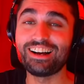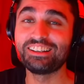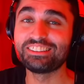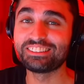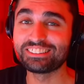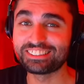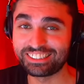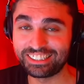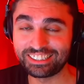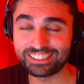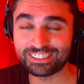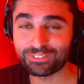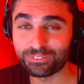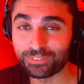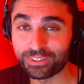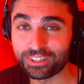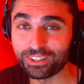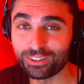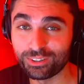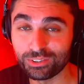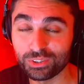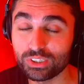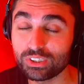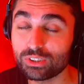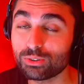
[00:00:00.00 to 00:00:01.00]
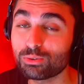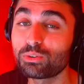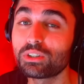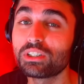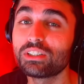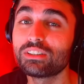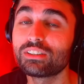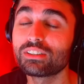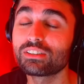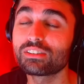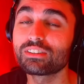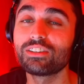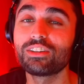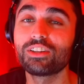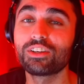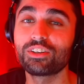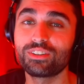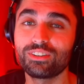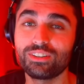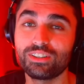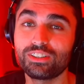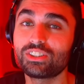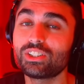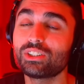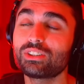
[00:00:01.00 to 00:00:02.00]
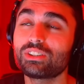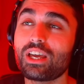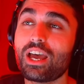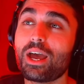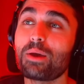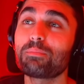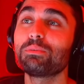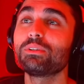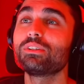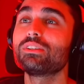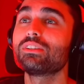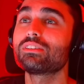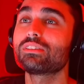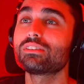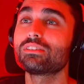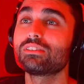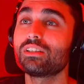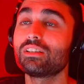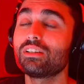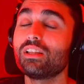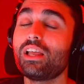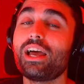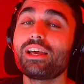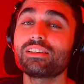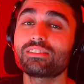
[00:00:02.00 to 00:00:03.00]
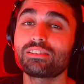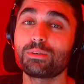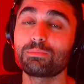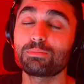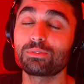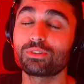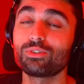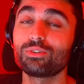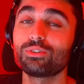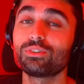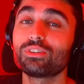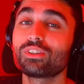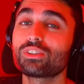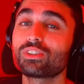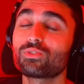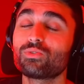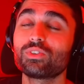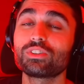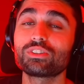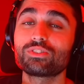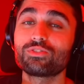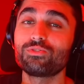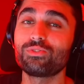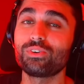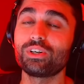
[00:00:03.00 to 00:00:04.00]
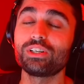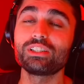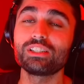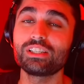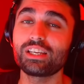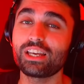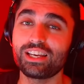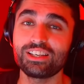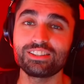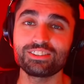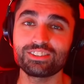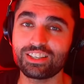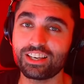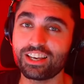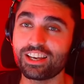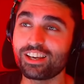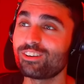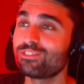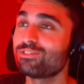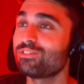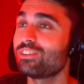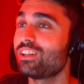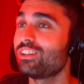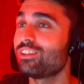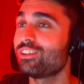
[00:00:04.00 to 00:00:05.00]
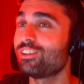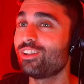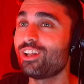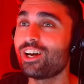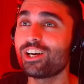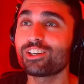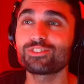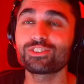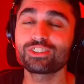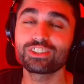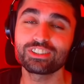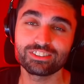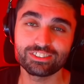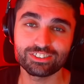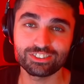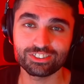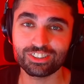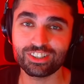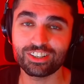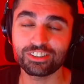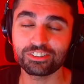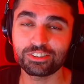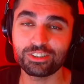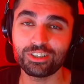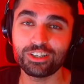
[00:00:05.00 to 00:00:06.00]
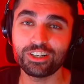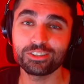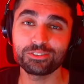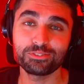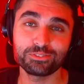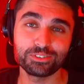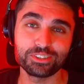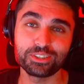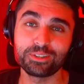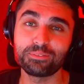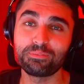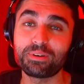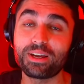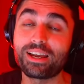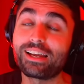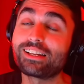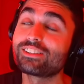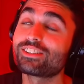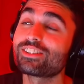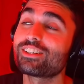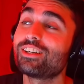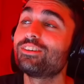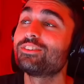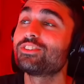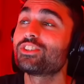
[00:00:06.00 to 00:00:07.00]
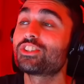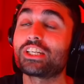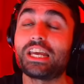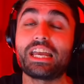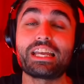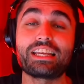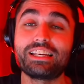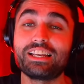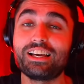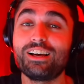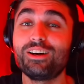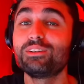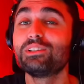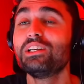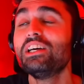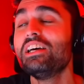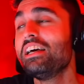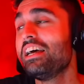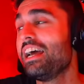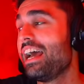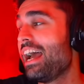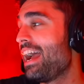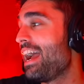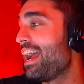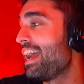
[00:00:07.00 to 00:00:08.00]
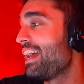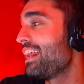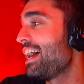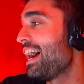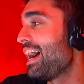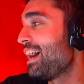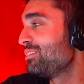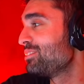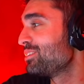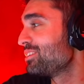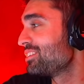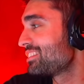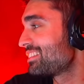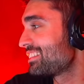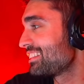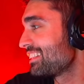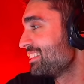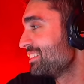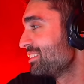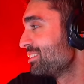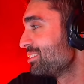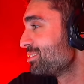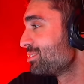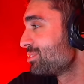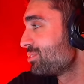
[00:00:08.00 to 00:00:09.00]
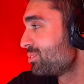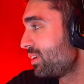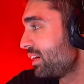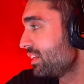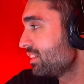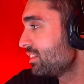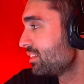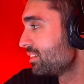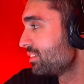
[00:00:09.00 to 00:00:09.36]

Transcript: on this video on the screen, this literally just happened, this is the last episode, this was funny as F. A lot of cheaters got caught with their pants down, check it out, and I will see you right